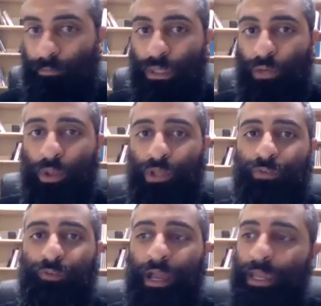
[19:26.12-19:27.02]
What you'll
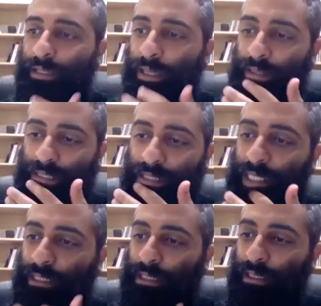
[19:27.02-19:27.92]
find in this
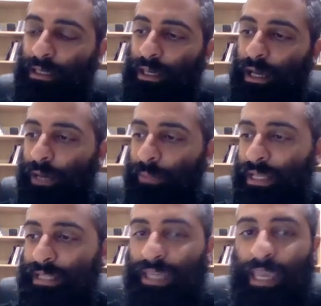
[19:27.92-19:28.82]
link, um, it
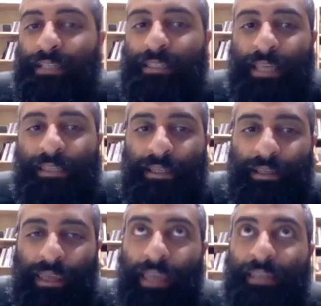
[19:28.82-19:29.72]
is case,
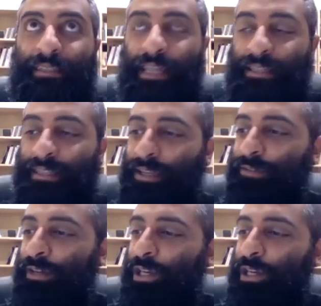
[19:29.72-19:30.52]
case sensitive.